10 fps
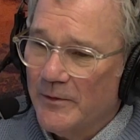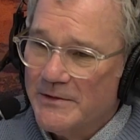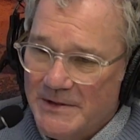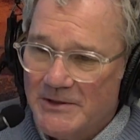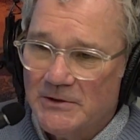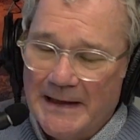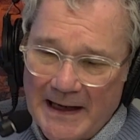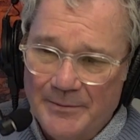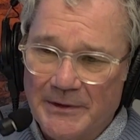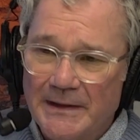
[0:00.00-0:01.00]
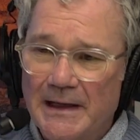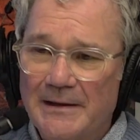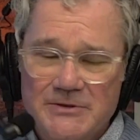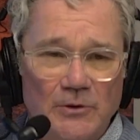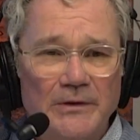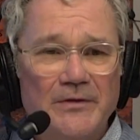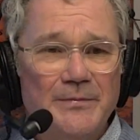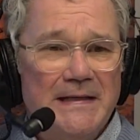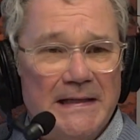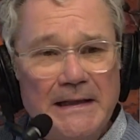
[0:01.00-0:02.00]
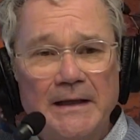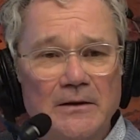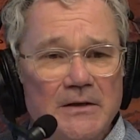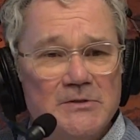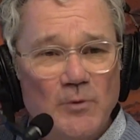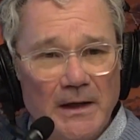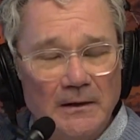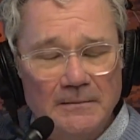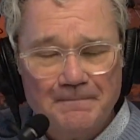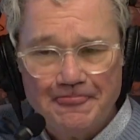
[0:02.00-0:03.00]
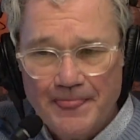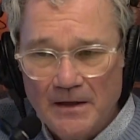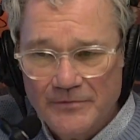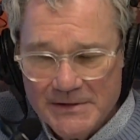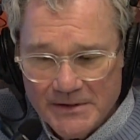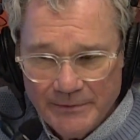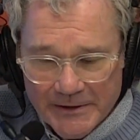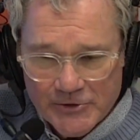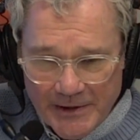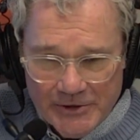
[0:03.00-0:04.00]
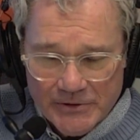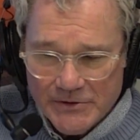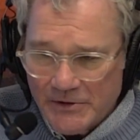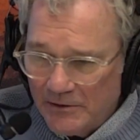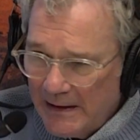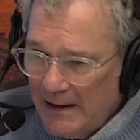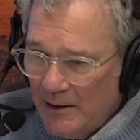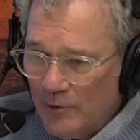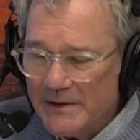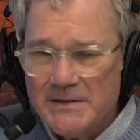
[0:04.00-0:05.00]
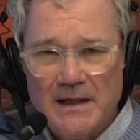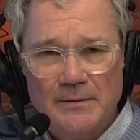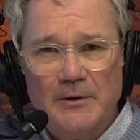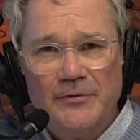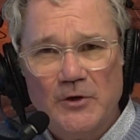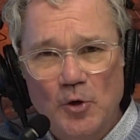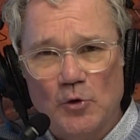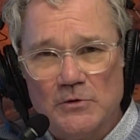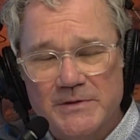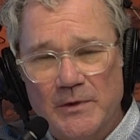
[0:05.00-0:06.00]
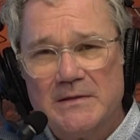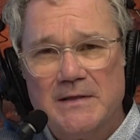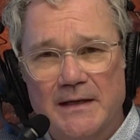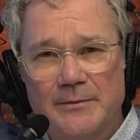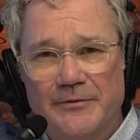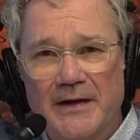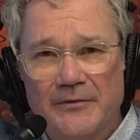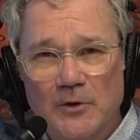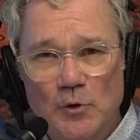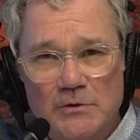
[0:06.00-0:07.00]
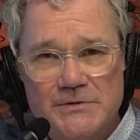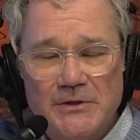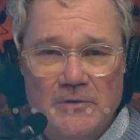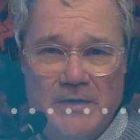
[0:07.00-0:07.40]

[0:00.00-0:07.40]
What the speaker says: where it's actually happened, and it's only the beginning as well of this administration. So we're going to talk about the goals. I want to talk about that, the goals that you